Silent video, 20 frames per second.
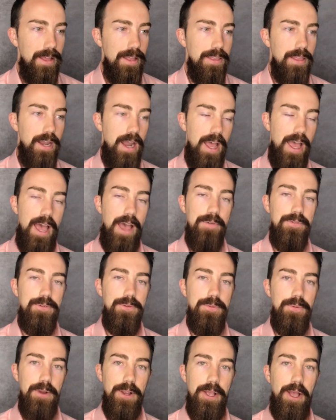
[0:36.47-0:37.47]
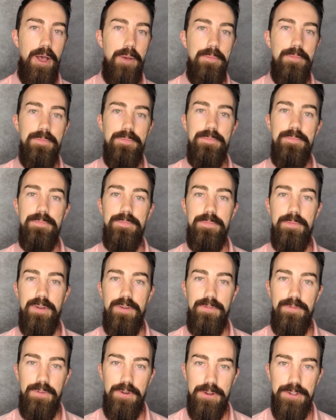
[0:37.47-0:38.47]
that I have to bring up,
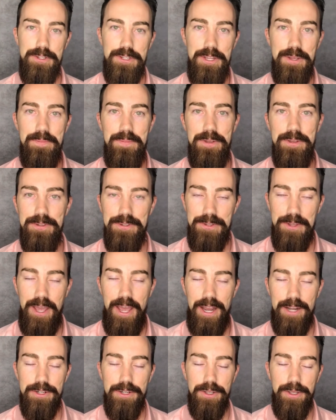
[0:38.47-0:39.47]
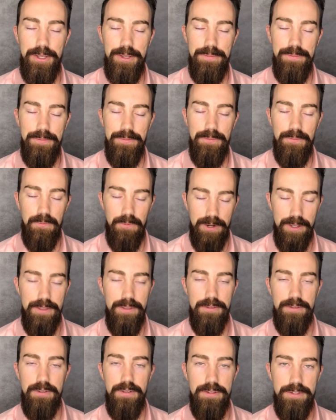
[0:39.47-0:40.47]
first tip, is to actually read
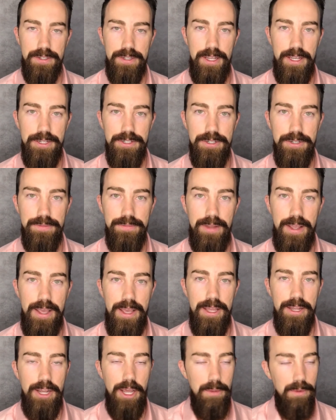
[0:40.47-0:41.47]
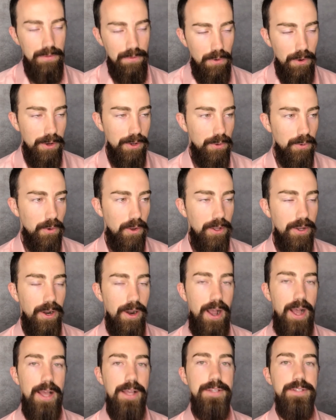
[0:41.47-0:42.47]
the solicitation. Now, before you roll
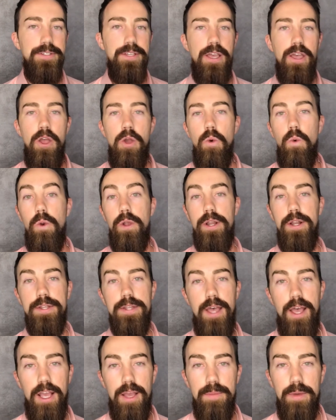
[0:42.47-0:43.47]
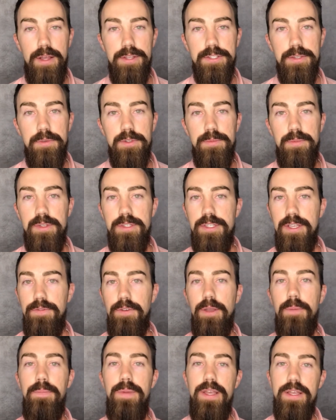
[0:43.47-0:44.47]
your eyes, we're going to talk about some
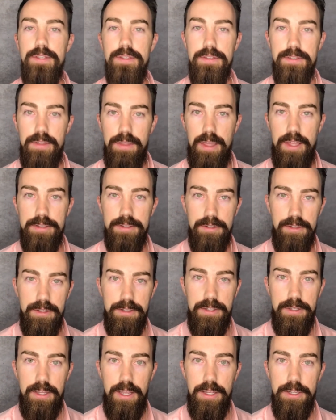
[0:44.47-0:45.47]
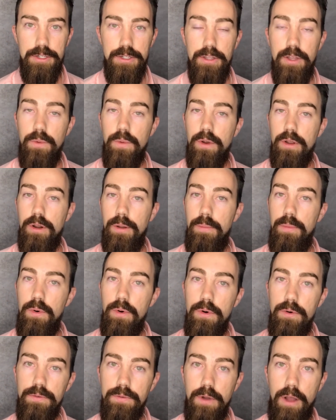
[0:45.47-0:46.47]
specific pieces of that solicitation that we're going to
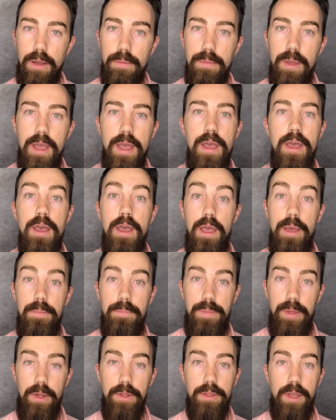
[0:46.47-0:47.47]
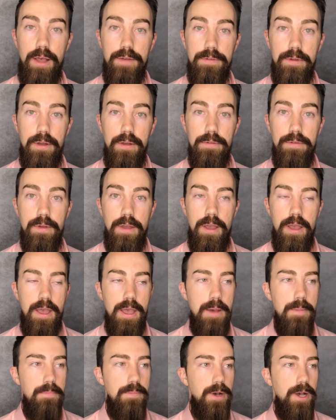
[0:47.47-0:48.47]
pull from and build off of.
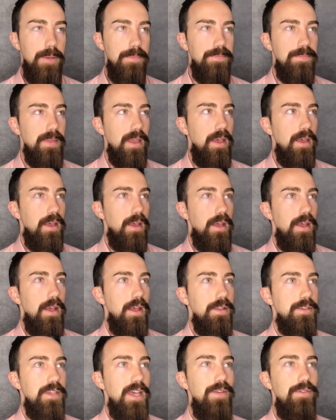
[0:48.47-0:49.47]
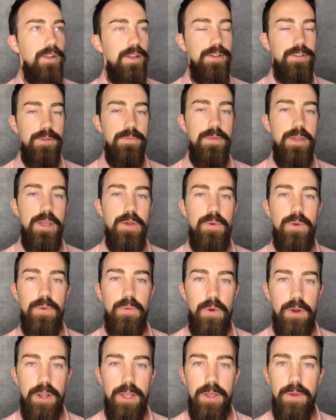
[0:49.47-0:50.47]
But it's evident to me
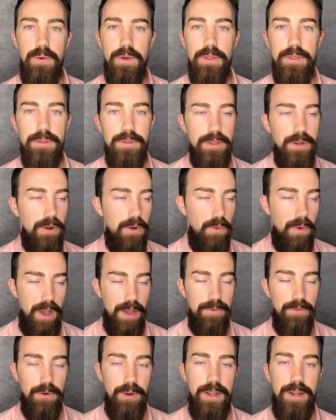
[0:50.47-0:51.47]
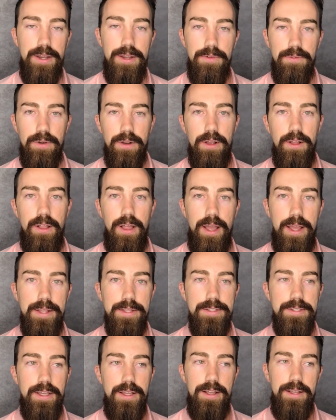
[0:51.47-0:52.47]
when working with a wide variety of different
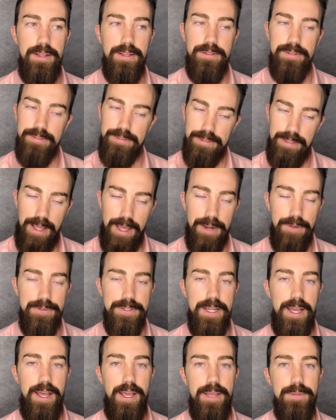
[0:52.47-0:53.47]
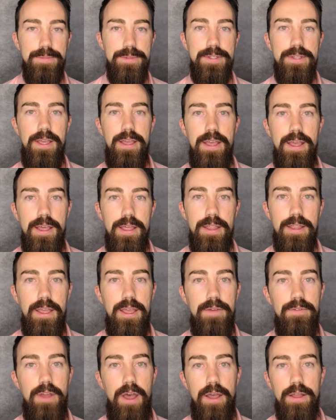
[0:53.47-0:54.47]
clients, a lot of times
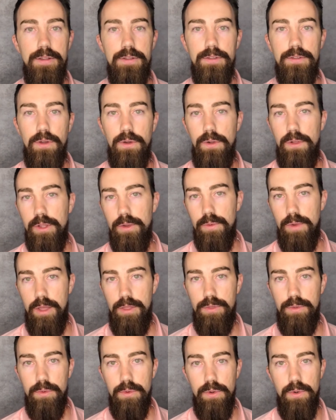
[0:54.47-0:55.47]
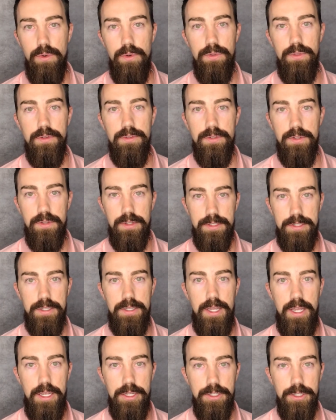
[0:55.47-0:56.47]
they have not totally read through the
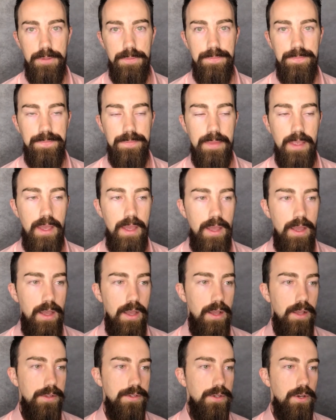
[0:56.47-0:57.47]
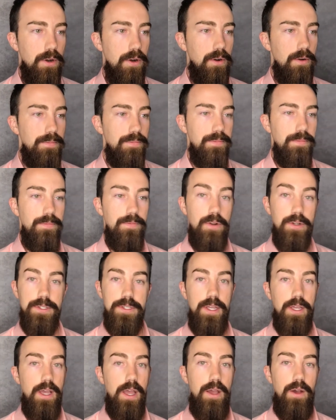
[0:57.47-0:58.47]
solicitation. So
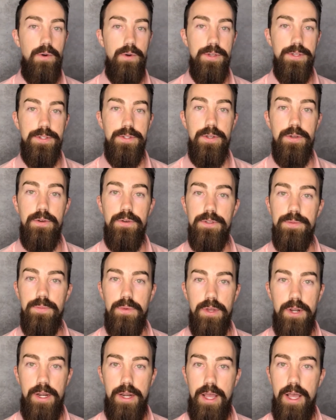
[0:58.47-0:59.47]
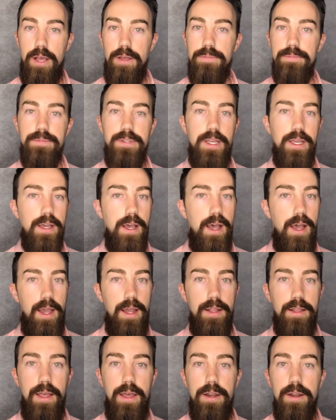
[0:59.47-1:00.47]
first thing I always do is print it out, take a
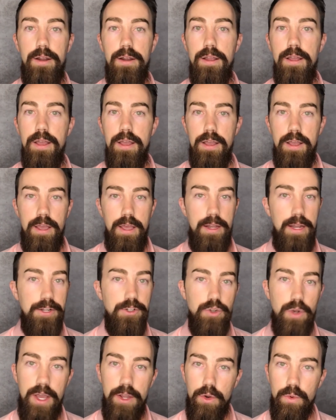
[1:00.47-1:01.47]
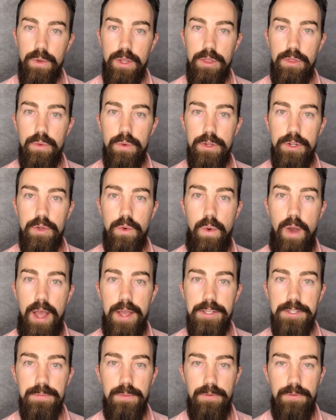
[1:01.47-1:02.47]
highlighter, and I try to read through it
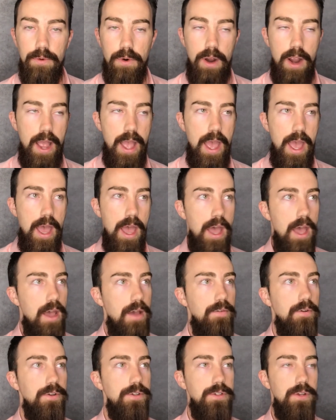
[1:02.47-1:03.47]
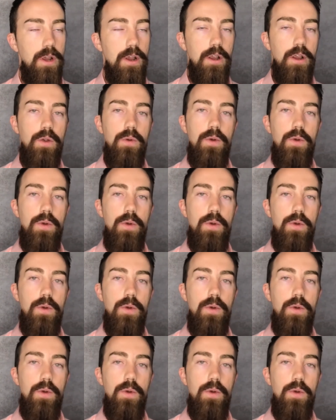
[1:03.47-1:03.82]
twice before I ever start